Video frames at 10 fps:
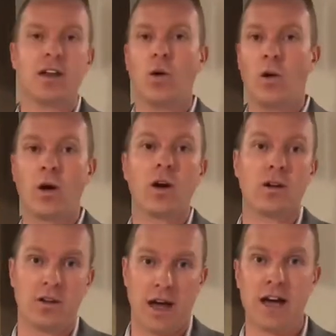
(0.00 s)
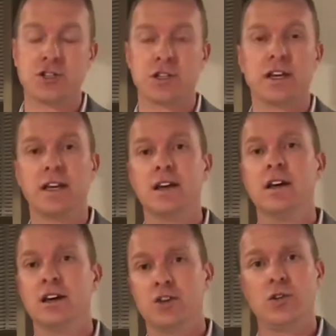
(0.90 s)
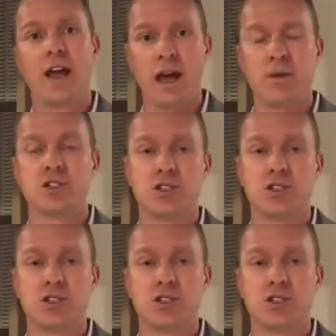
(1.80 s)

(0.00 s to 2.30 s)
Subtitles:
or actually do damage